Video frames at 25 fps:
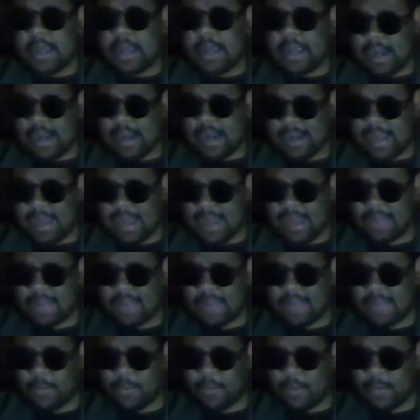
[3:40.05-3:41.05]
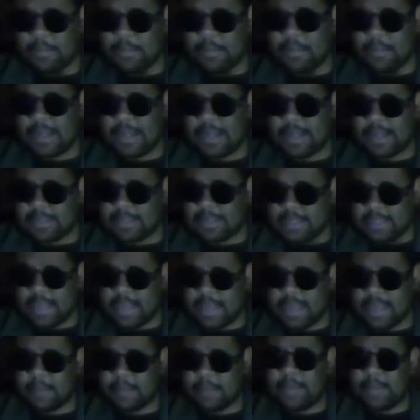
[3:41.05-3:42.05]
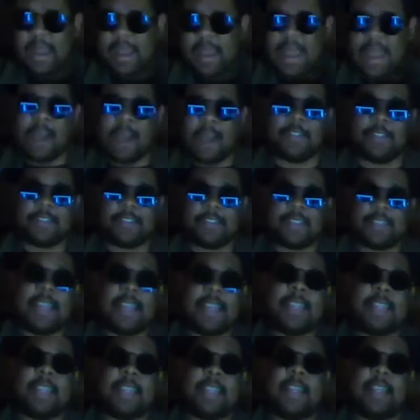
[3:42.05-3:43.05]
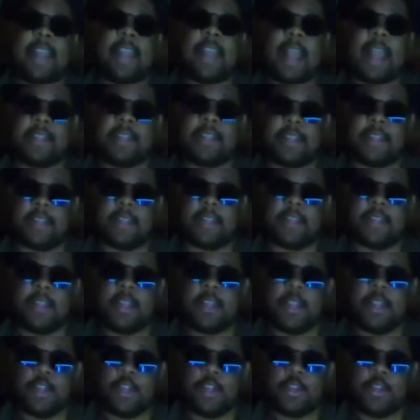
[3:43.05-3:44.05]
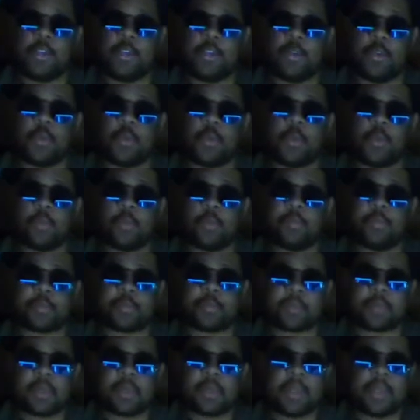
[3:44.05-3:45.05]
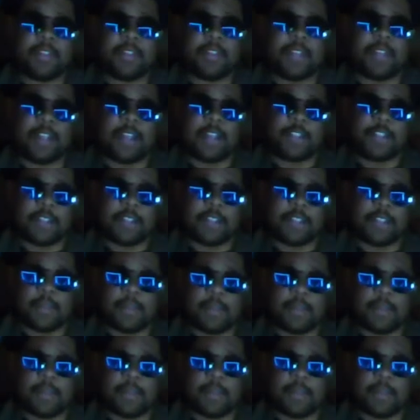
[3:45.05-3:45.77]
And I like that, what it means to him, how it feels like he's connected to not just the